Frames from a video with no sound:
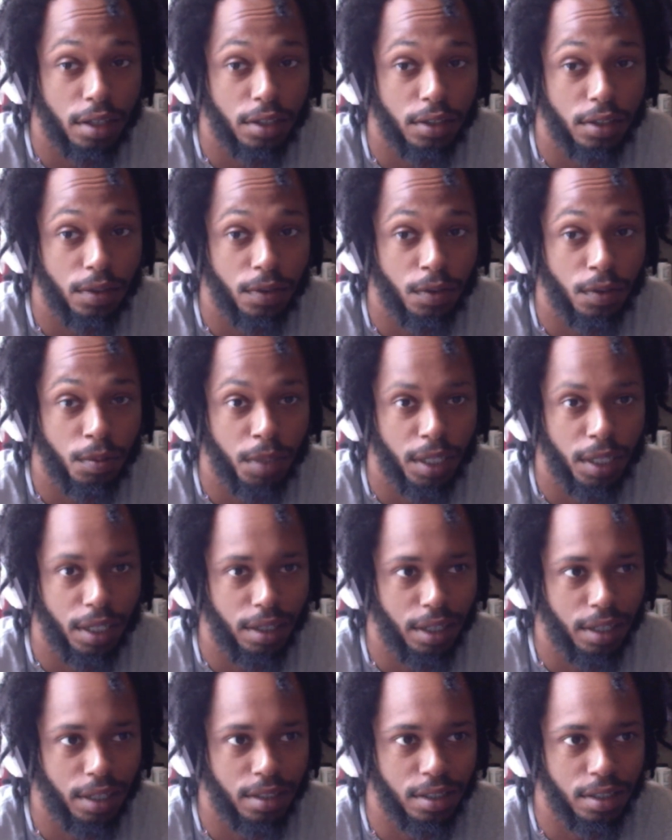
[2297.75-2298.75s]
you feel me
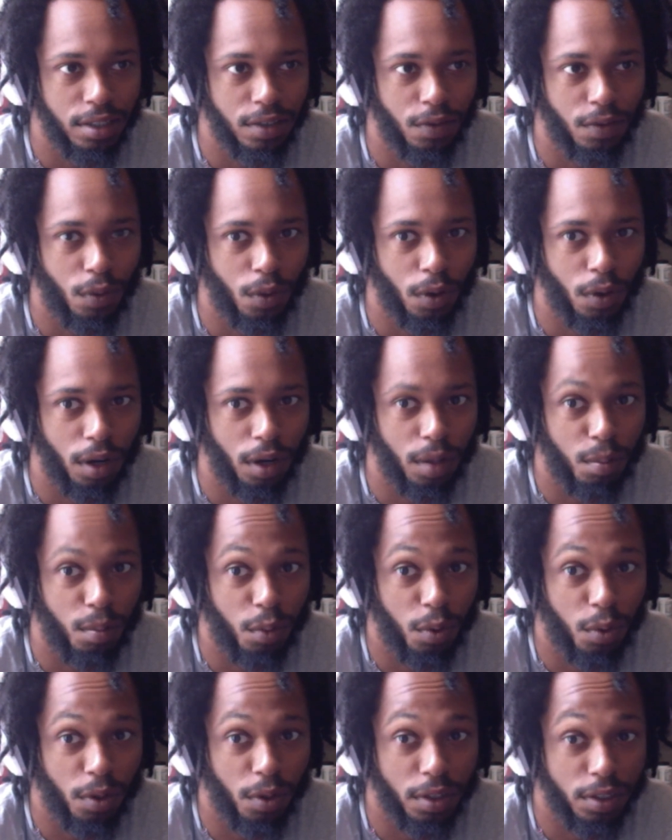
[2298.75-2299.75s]
unless it's for a
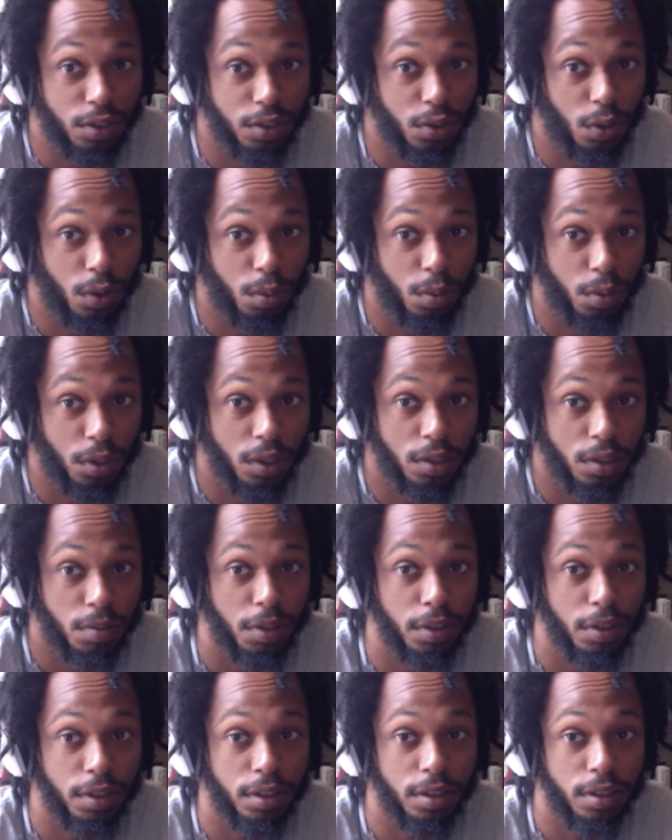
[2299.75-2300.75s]
more enjoyable
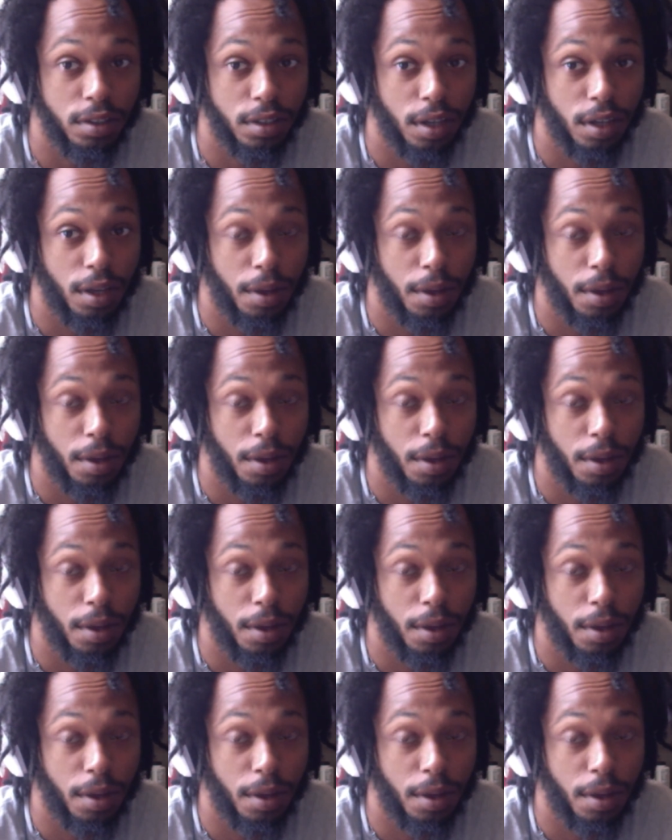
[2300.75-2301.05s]
experience